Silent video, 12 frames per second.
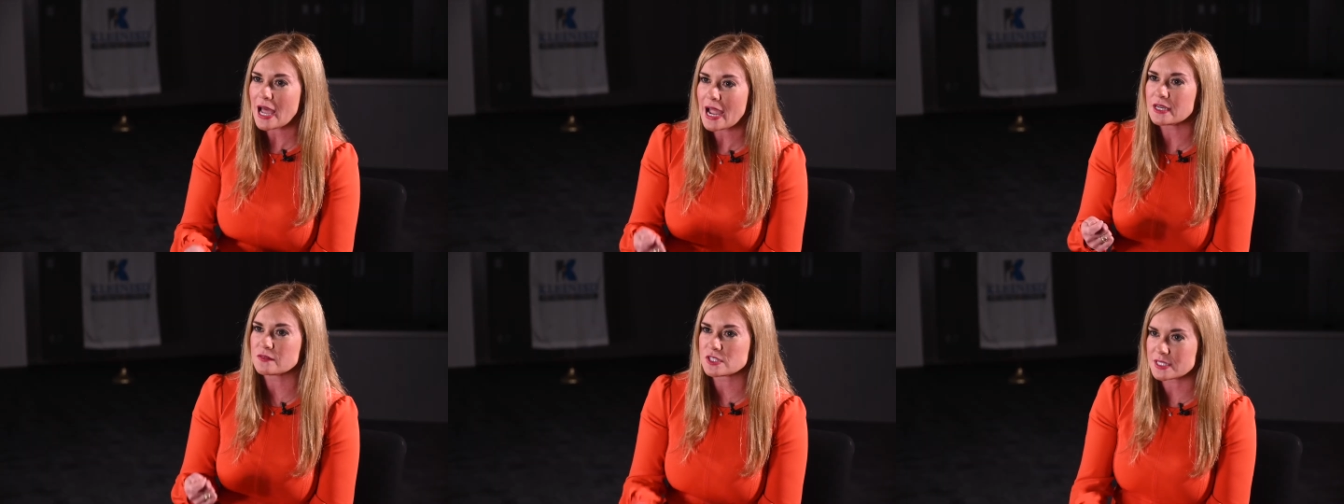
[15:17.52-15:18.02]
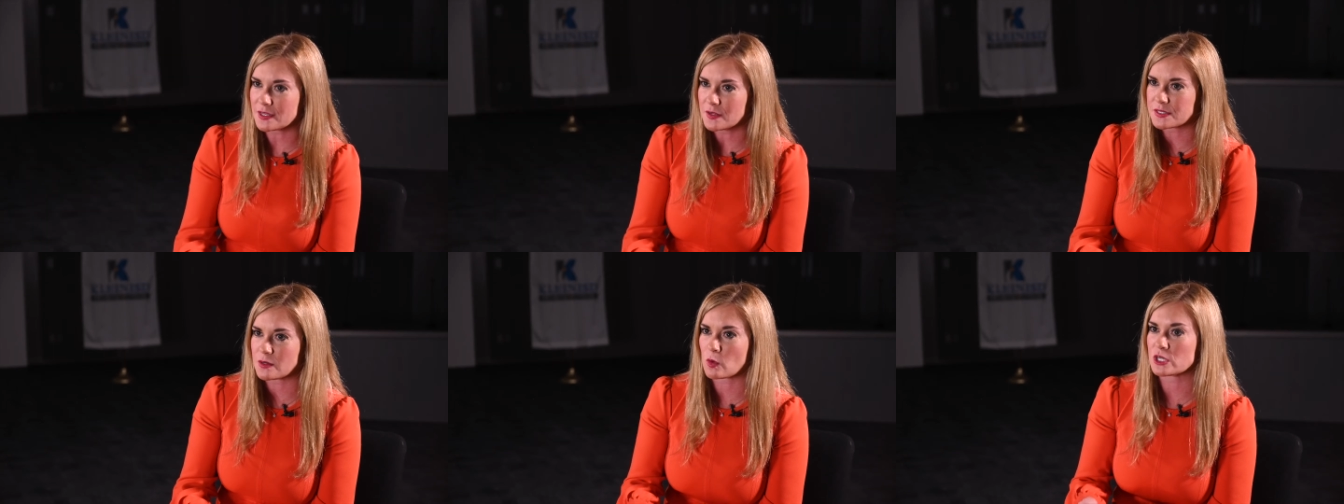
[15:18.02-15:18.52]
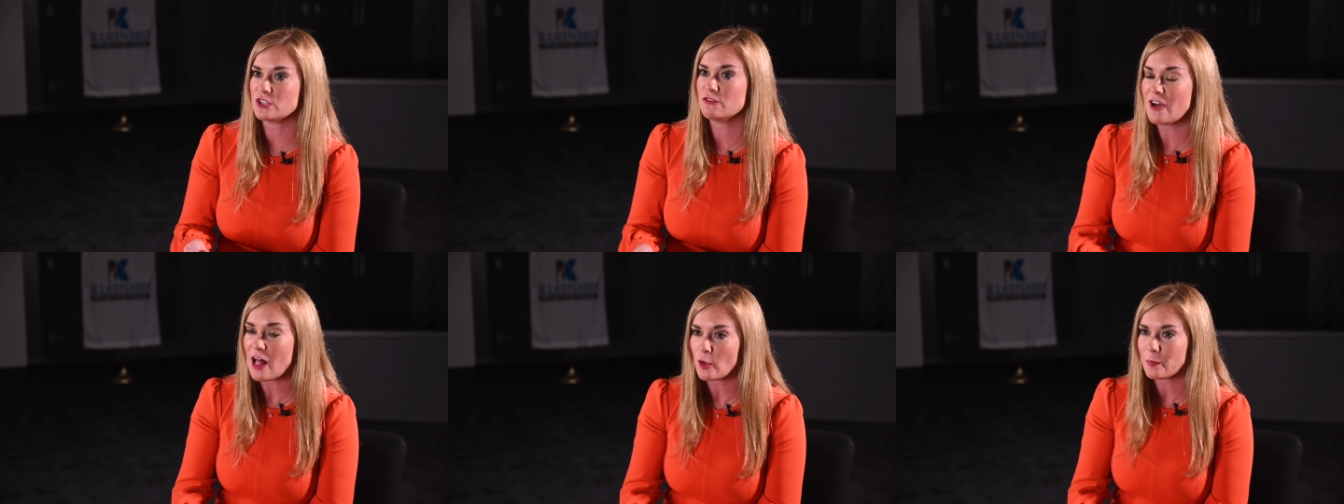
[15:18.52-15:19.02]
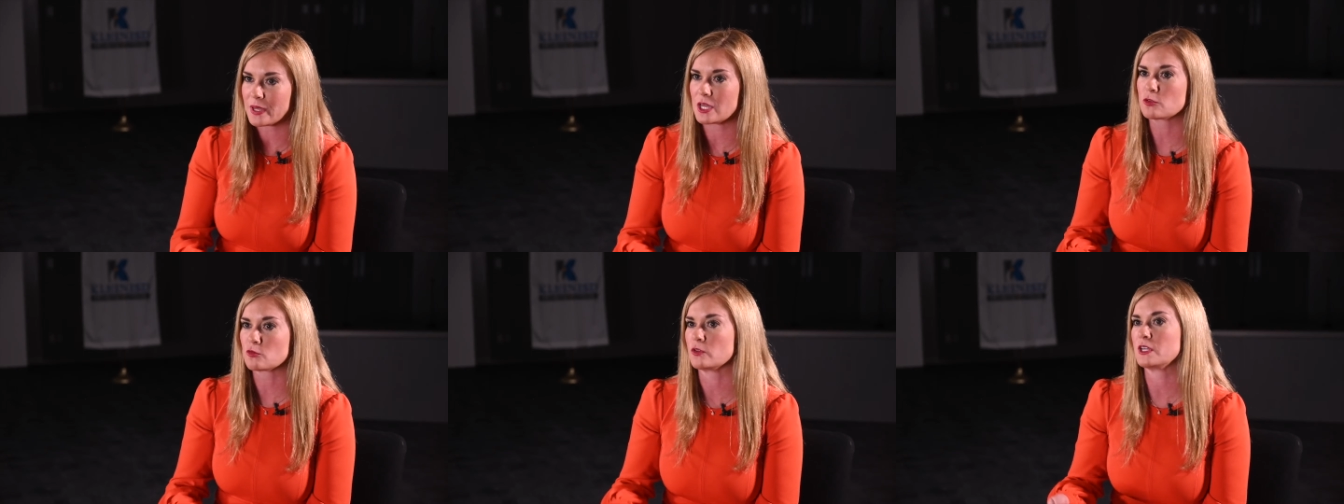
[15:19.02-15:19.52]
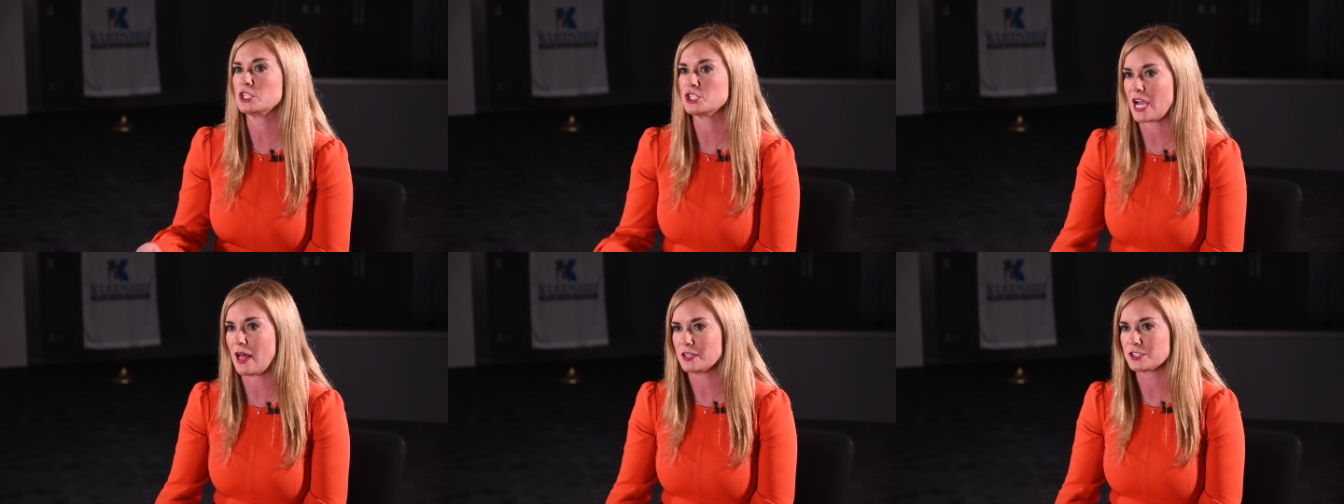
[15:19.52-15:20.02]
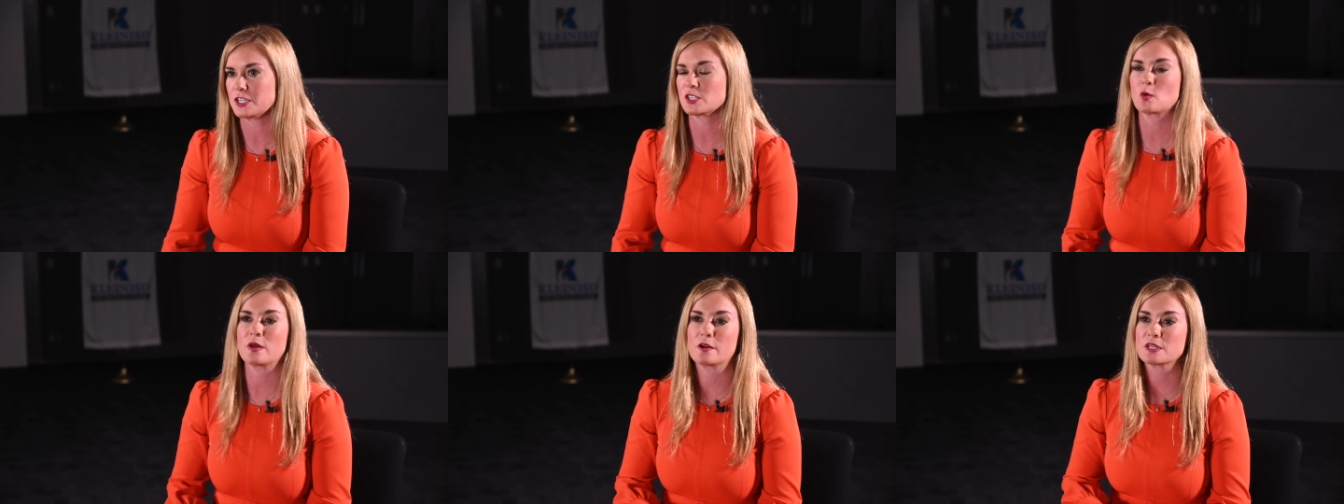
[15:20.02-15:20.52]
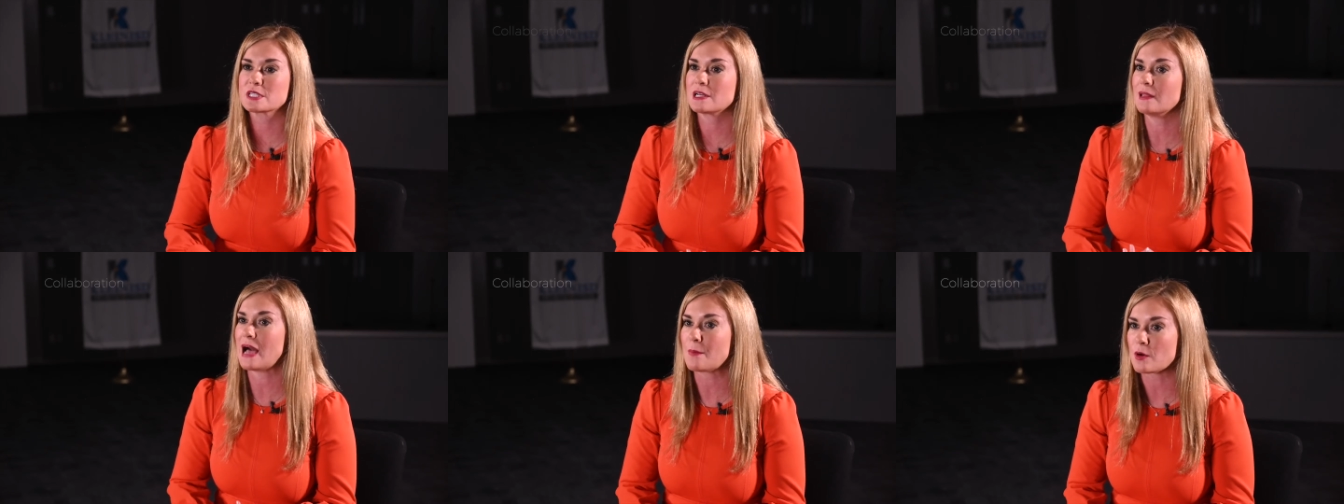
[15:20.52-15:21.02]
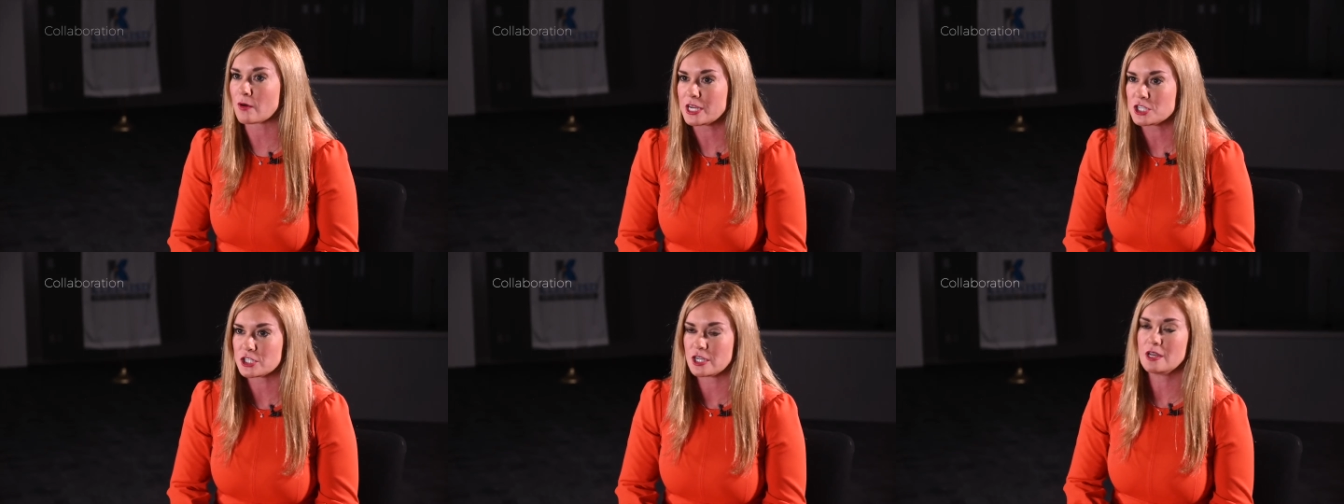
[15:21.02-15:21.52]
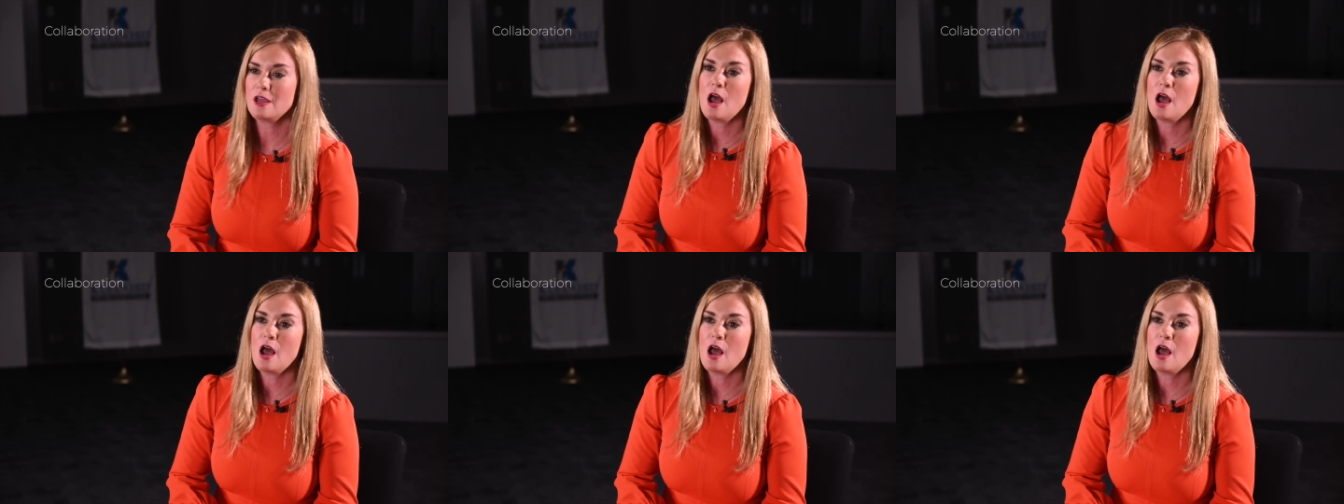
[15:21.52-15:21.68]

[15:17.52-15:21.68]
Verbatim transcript: kind of skills that we're developing through these challenges, whether it's collaboration,